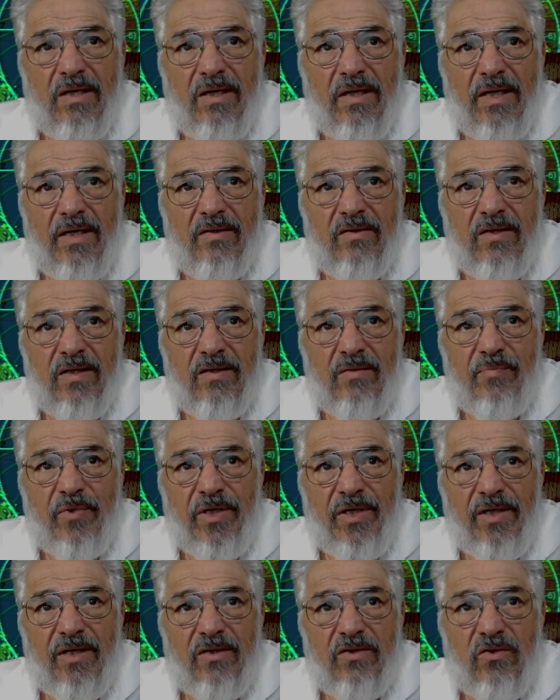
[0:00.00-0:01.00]

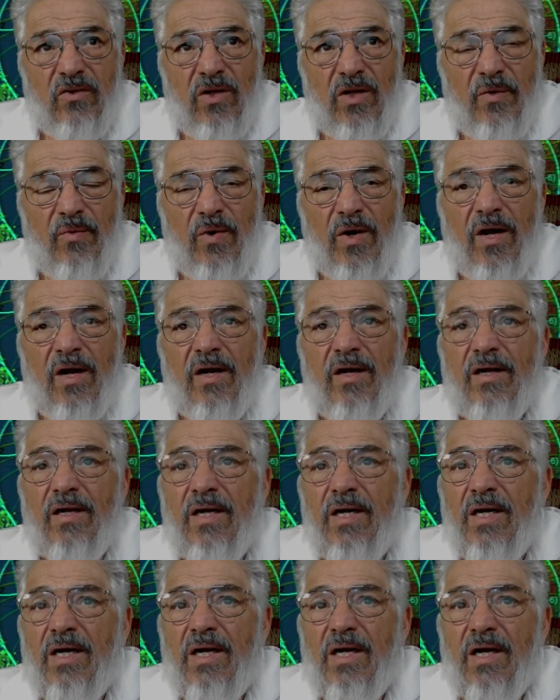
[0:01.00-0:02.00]
SSB, that's all I want.
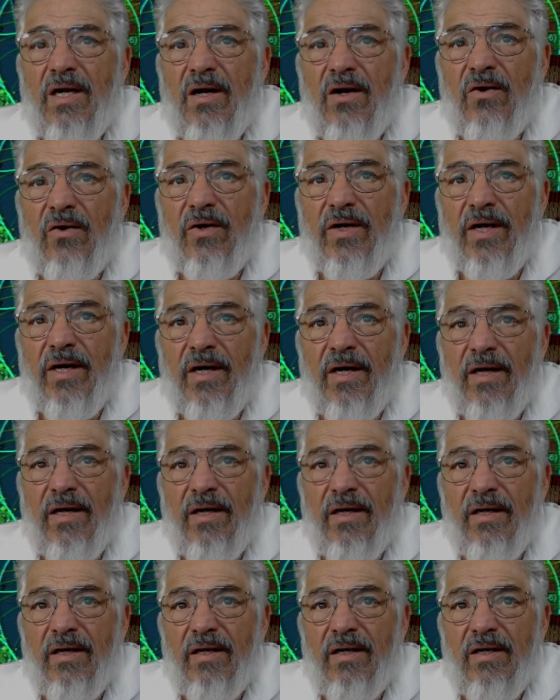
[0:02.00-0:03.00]

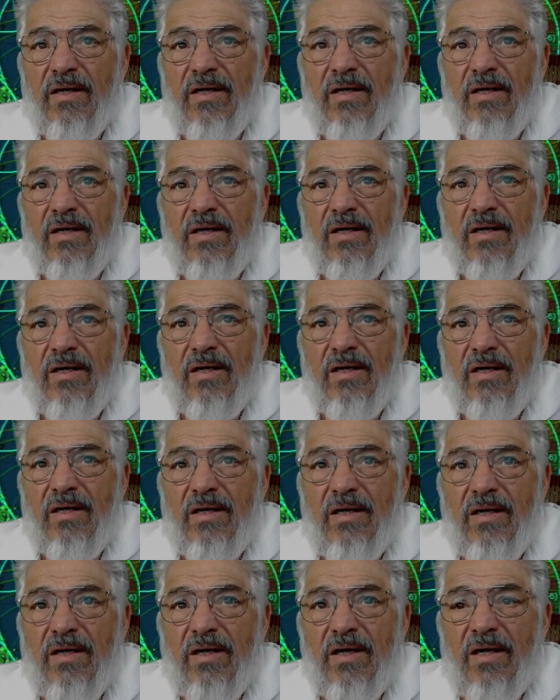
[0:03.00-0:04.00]
Okay.
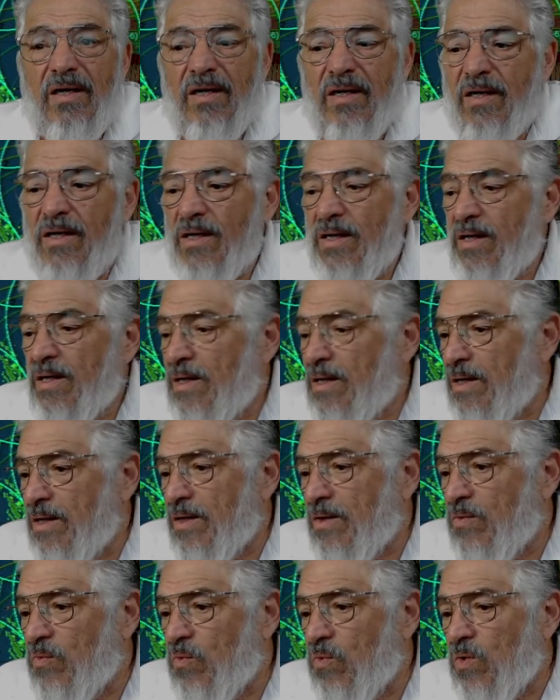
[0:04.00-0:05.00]

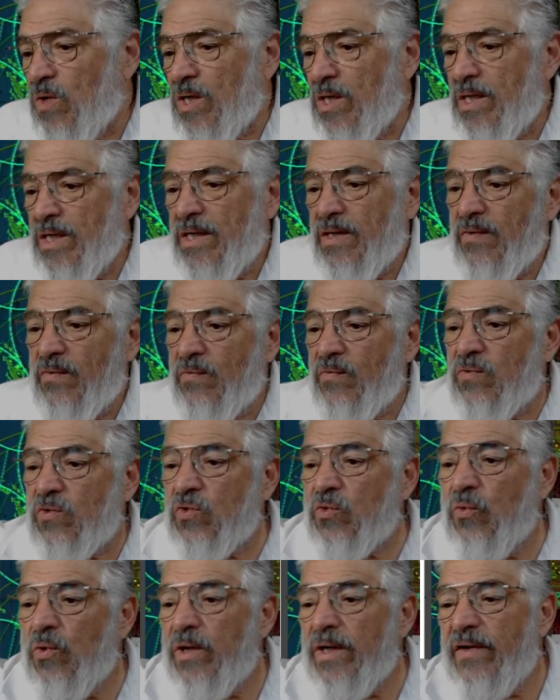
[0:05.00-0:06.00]

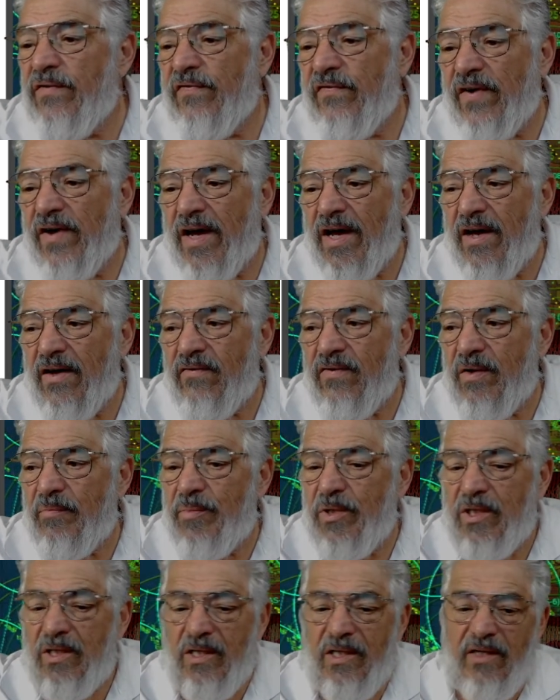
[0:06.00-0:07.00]
125, I
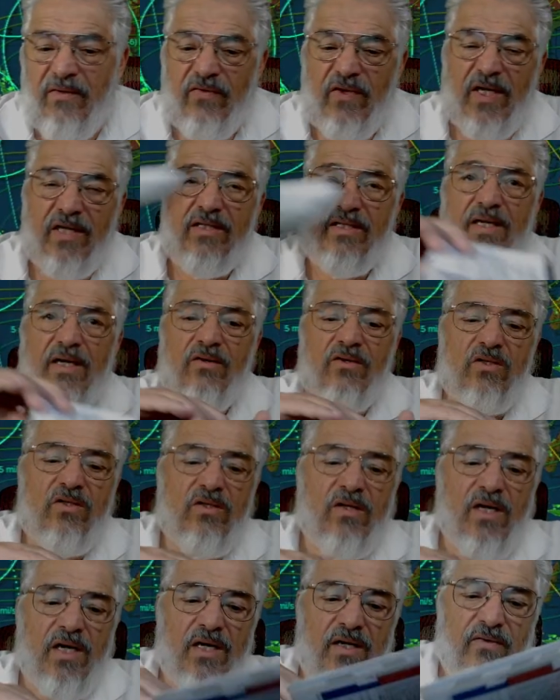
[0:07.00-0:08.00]
believe that's
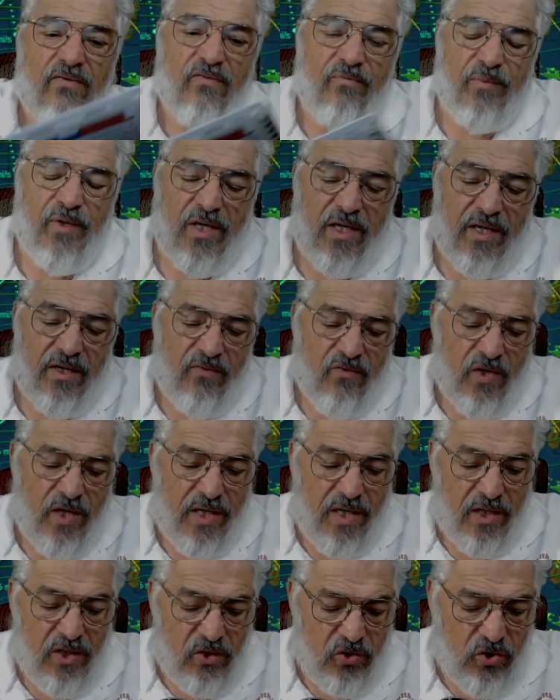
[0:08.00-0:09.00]
outside of my
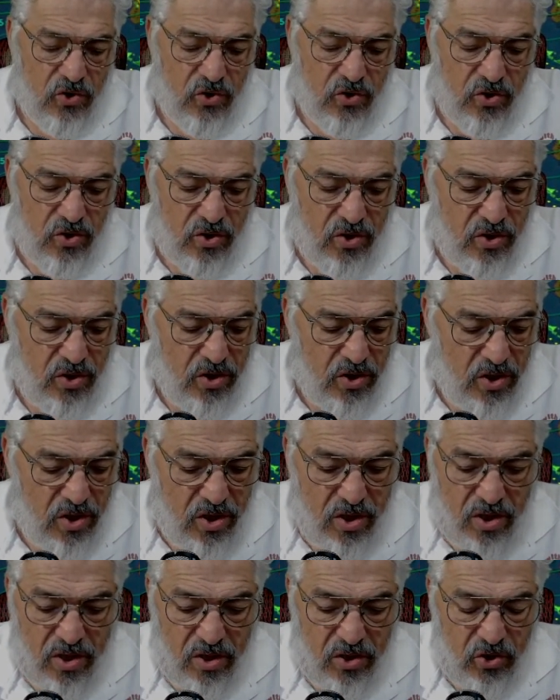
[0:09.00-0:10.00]
range.
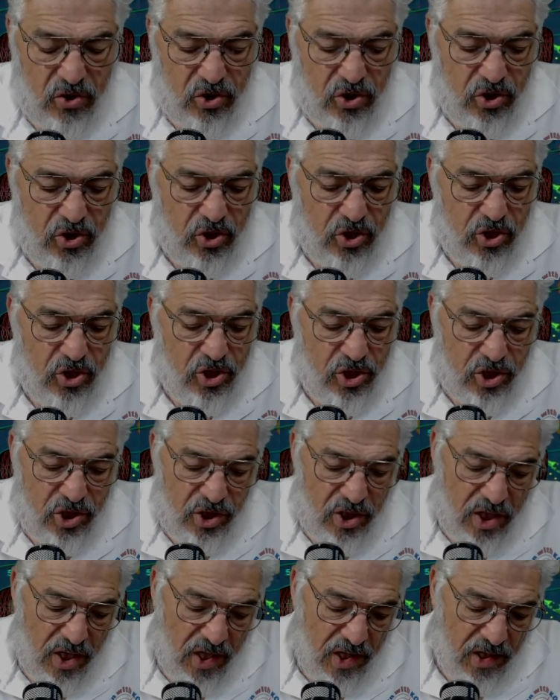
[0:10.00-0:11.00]
Let's just
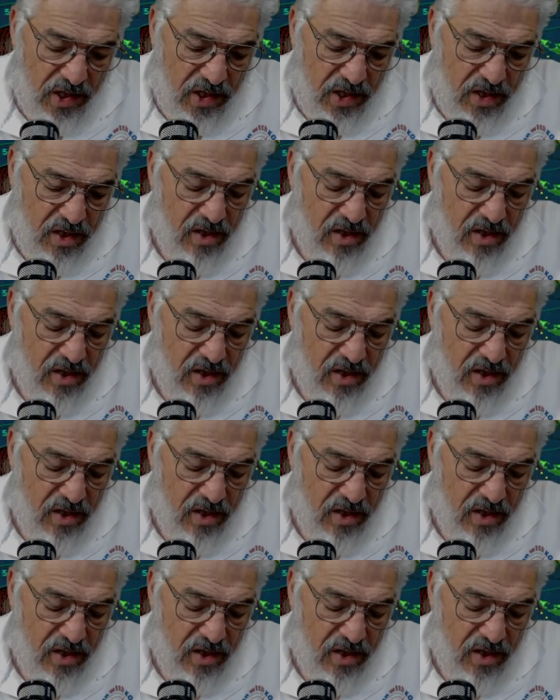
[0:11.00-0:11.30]
check.